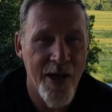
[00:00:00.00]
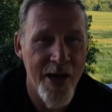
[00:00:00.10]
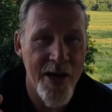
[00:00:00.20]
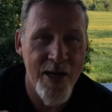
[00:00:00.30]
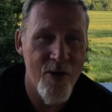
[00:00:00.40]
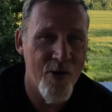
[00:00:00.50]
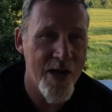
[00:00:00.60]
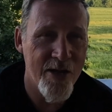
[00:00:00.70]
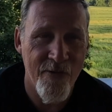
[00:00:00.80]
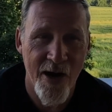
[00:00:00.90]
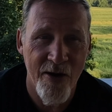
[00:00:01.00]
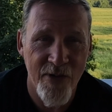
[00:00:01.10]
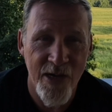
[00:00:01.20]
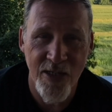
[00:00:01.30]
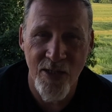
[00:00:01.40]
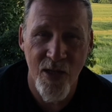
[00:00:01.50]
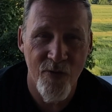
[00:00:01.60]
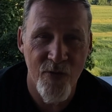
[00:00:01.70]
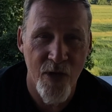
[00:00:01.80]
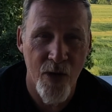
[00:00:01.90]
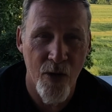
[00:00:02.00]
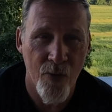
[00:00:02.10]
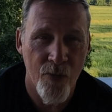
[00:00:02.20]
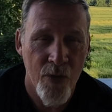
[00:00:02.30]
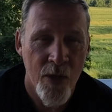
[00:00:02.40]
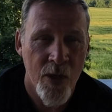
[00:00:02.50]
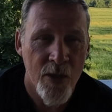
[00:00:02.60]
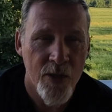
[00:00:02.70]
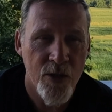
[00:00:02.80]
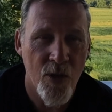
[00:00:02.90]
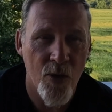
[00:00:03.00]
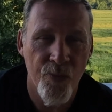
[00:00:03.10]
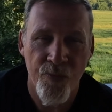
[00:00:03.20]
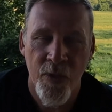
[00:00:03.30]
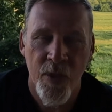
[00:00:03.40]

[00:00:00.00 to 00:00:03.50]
or 85 days left to go. So